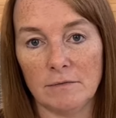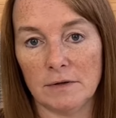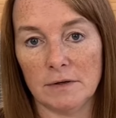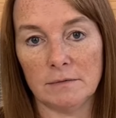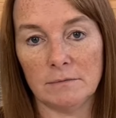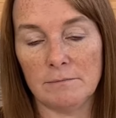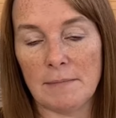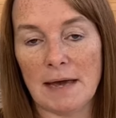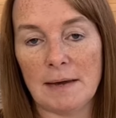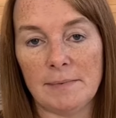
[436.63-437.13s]

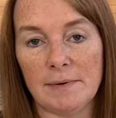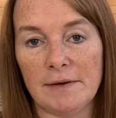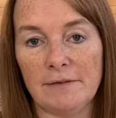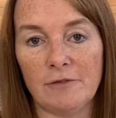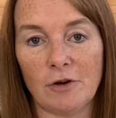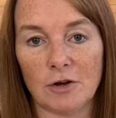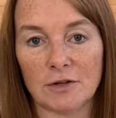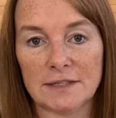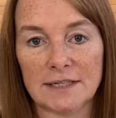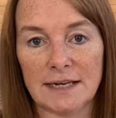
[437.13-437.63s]
Maybe you've
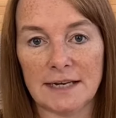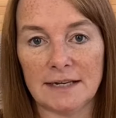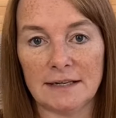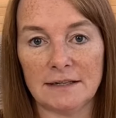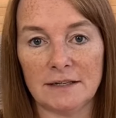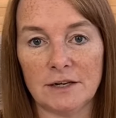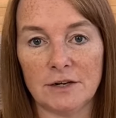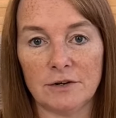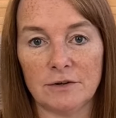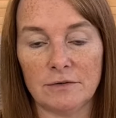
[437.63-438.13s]
got it in
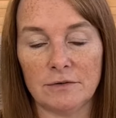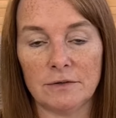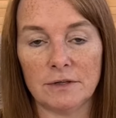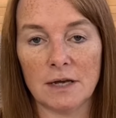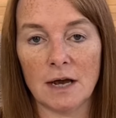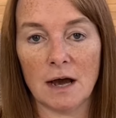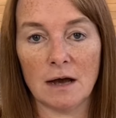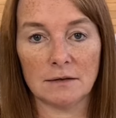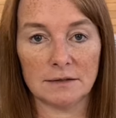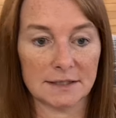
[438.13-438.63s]
your
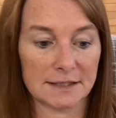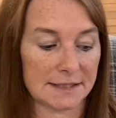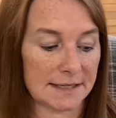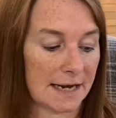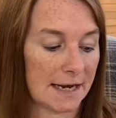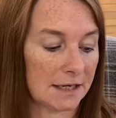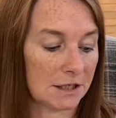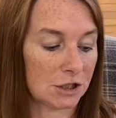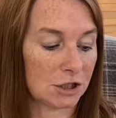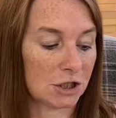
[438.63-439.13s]
yarn
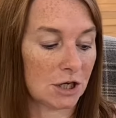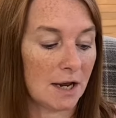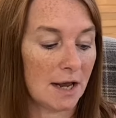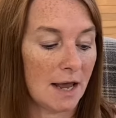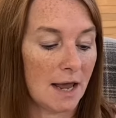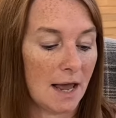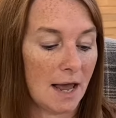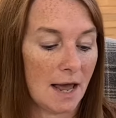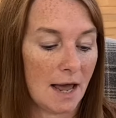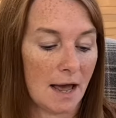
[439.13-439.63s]
stash.
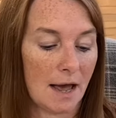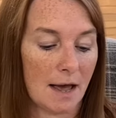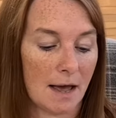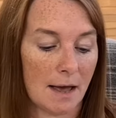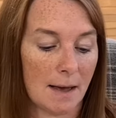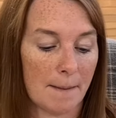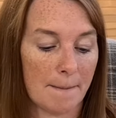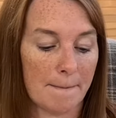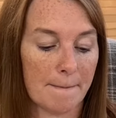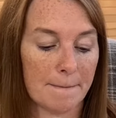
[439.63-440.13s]

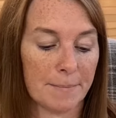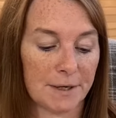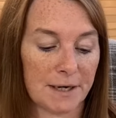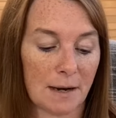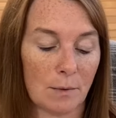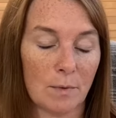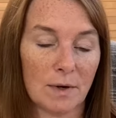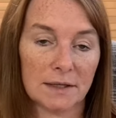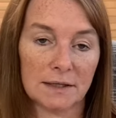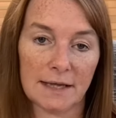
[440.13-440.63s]
But I
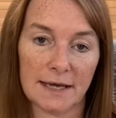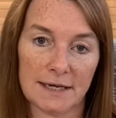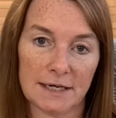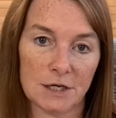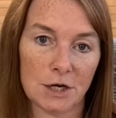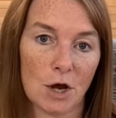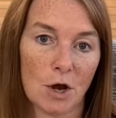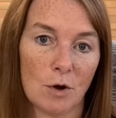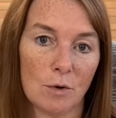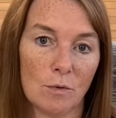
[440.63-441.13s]
will let you
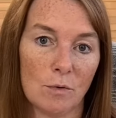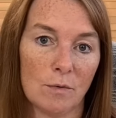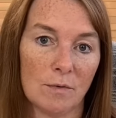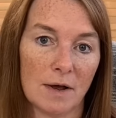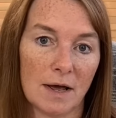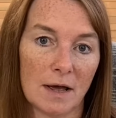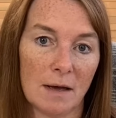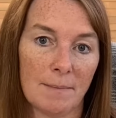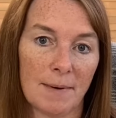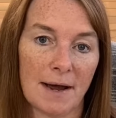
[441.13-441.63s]
know
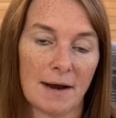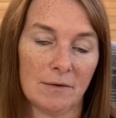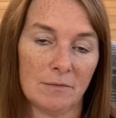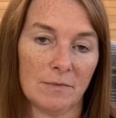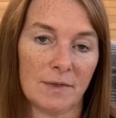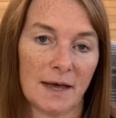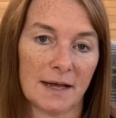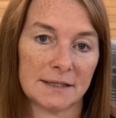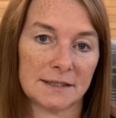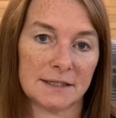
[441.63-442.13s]
about
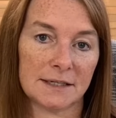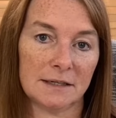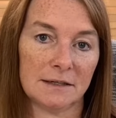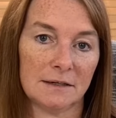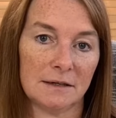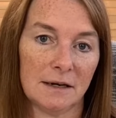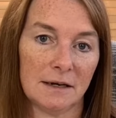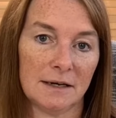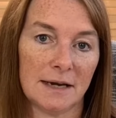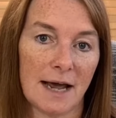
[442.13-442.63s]
that
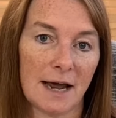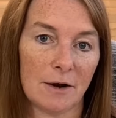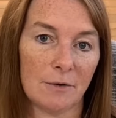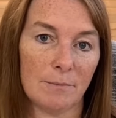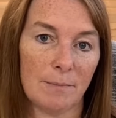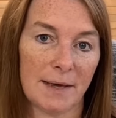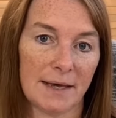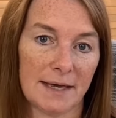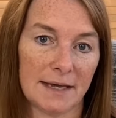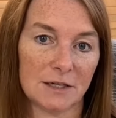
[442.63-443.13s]
and how
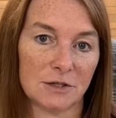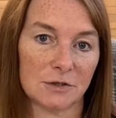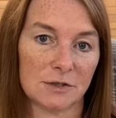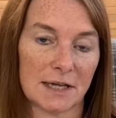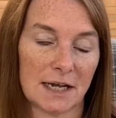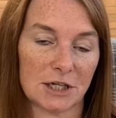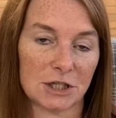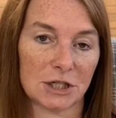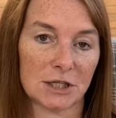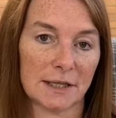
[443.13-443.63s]
big it does
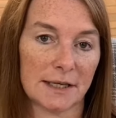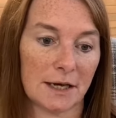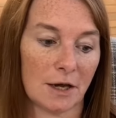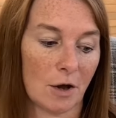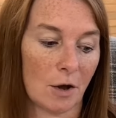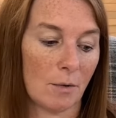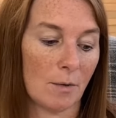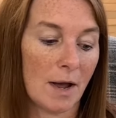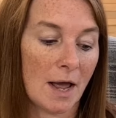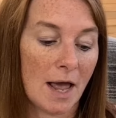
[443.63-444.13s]
actually
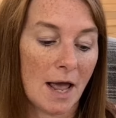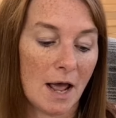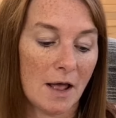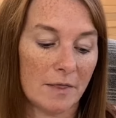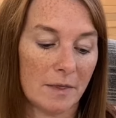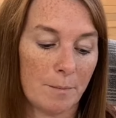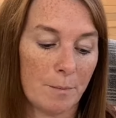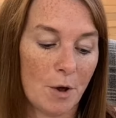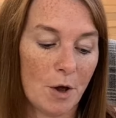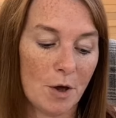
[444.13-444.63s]
go. The
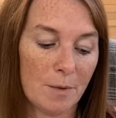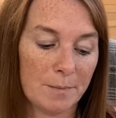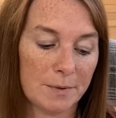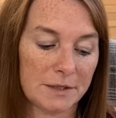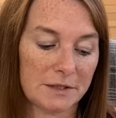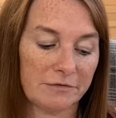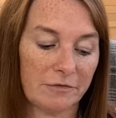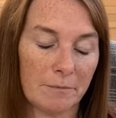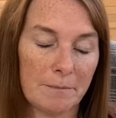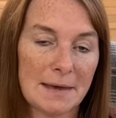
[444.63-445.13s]
purpose
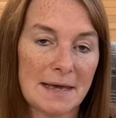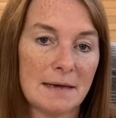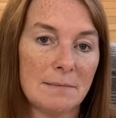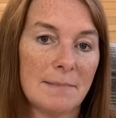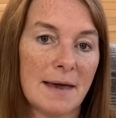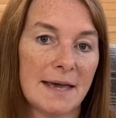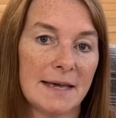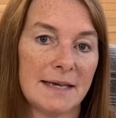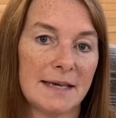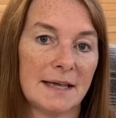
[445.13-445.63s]
for me
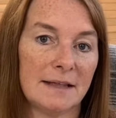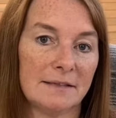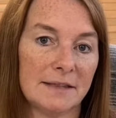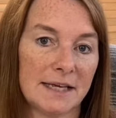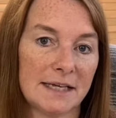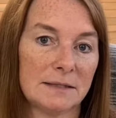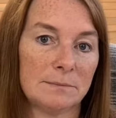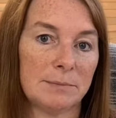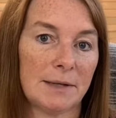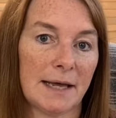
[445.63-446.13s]
making
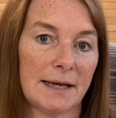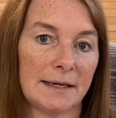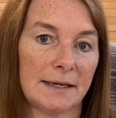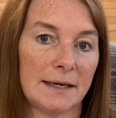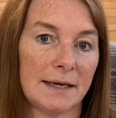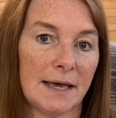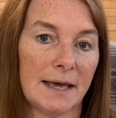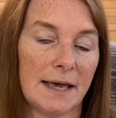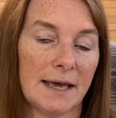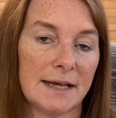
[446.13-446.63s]
this
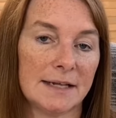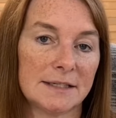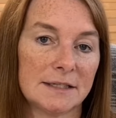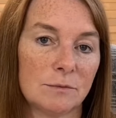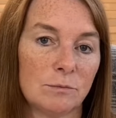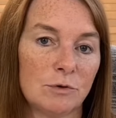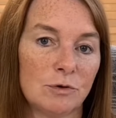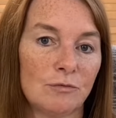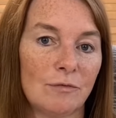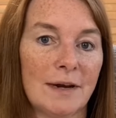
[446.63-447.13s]
blanket
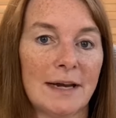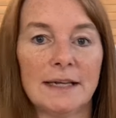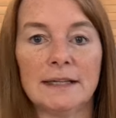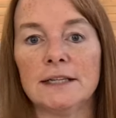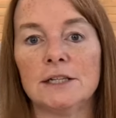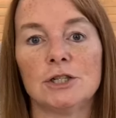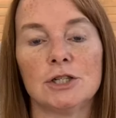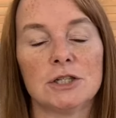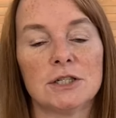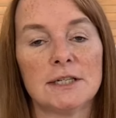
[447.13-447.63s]
was really
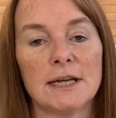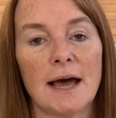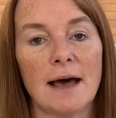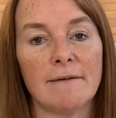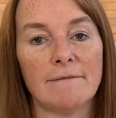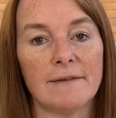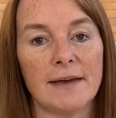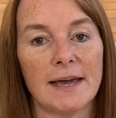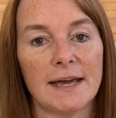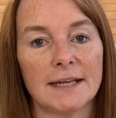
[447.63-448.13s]
just to have
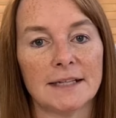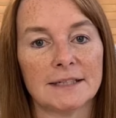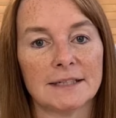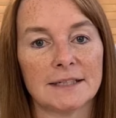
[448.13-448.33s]
it